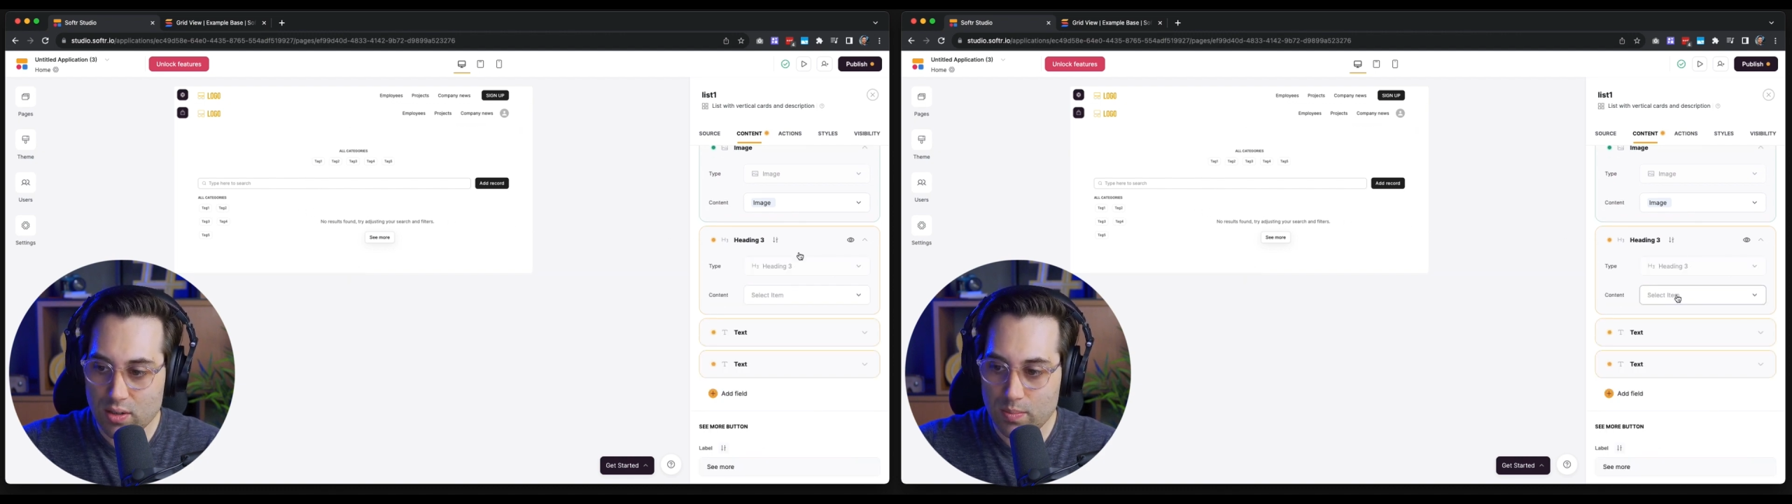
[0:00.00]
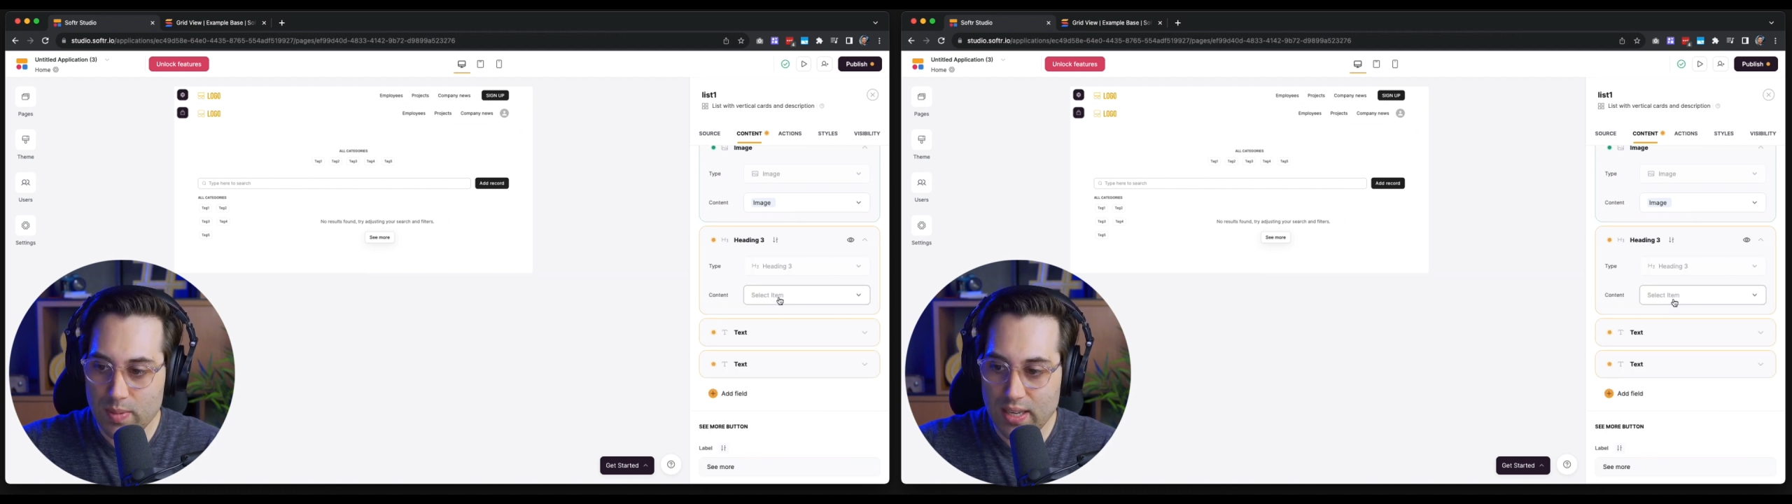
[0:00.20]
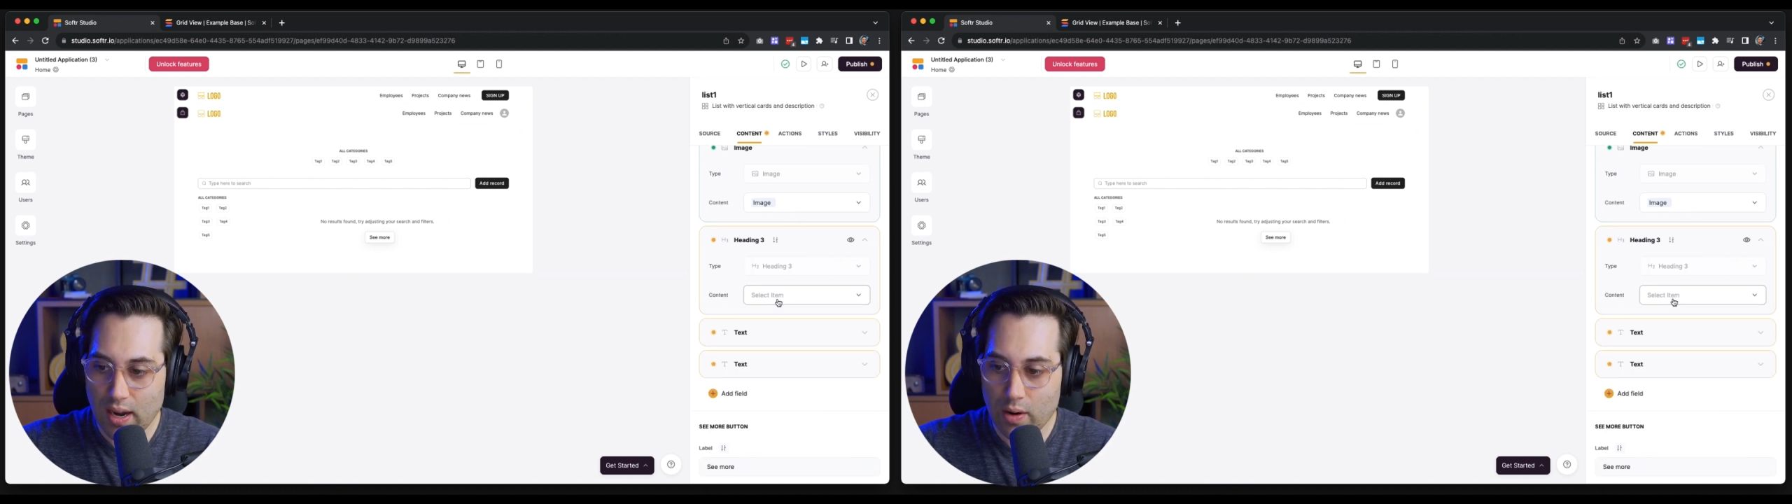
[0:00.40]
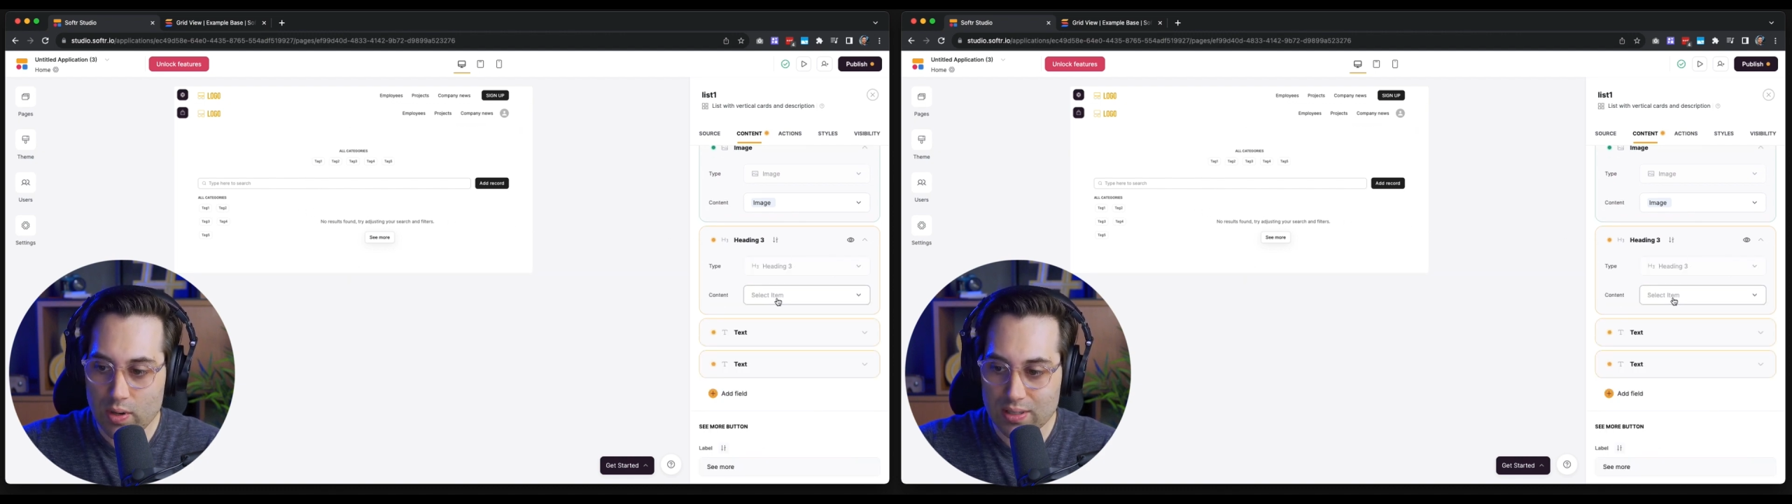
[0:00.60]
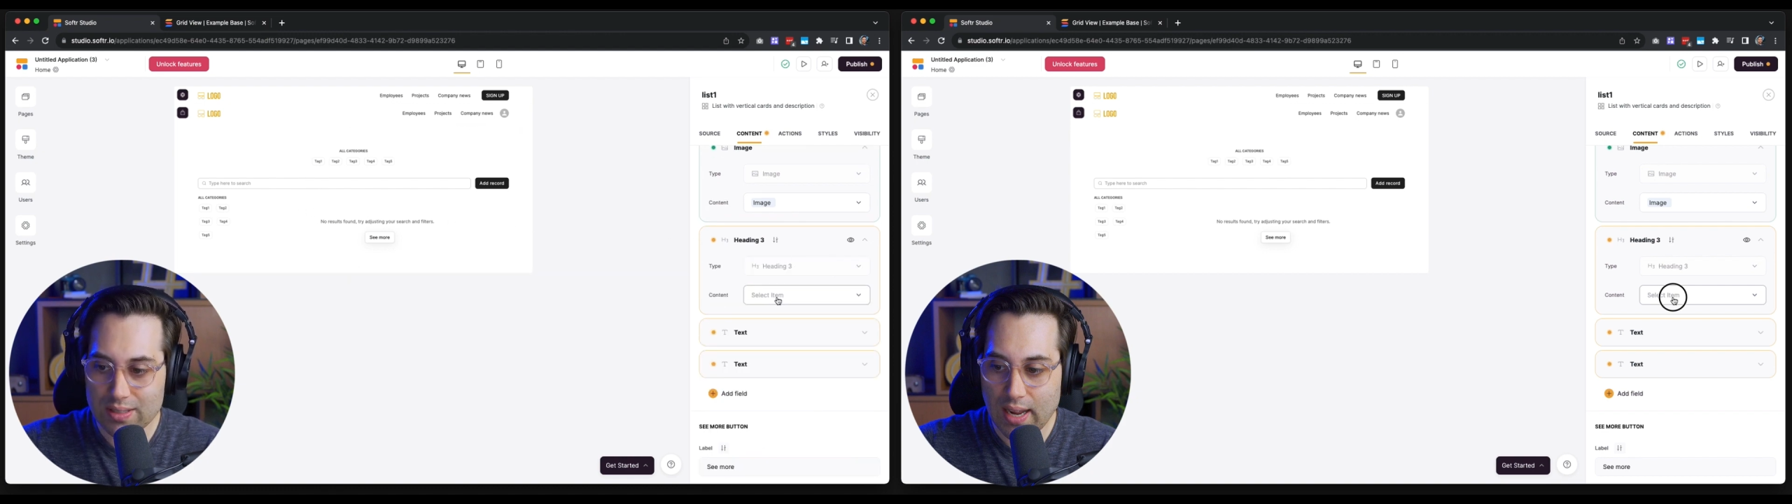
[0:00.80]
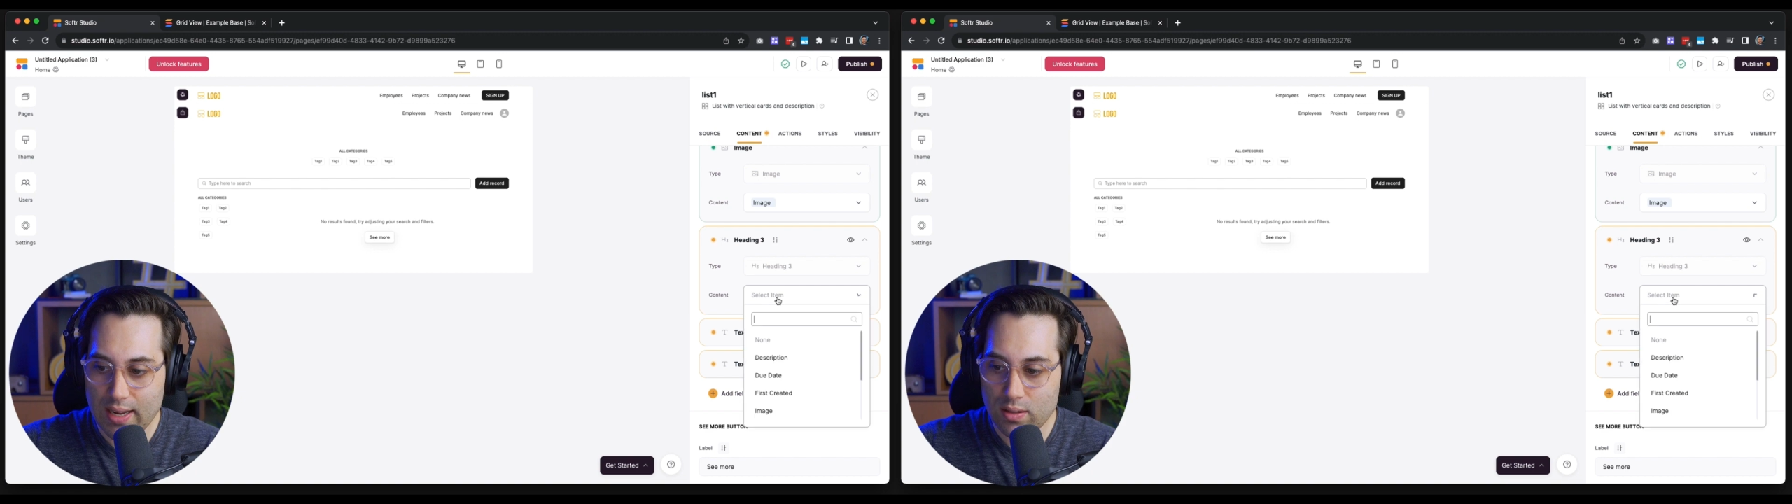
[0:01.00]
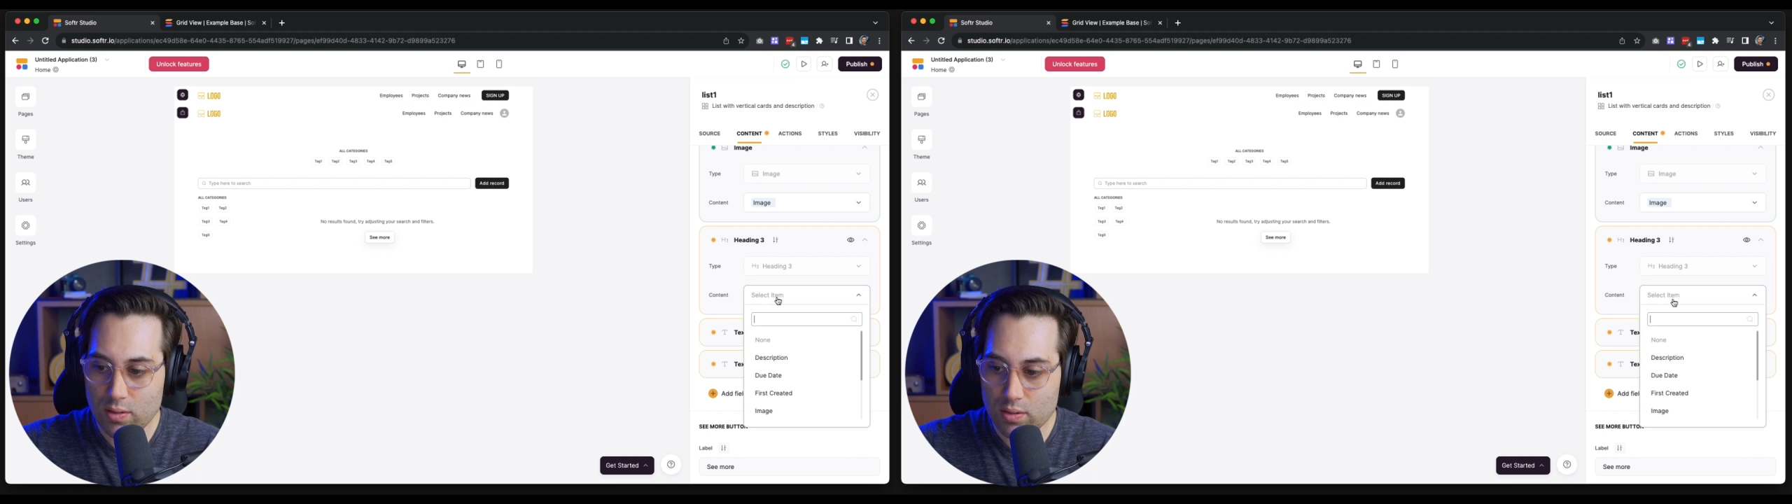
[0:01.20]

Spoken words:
could be our title.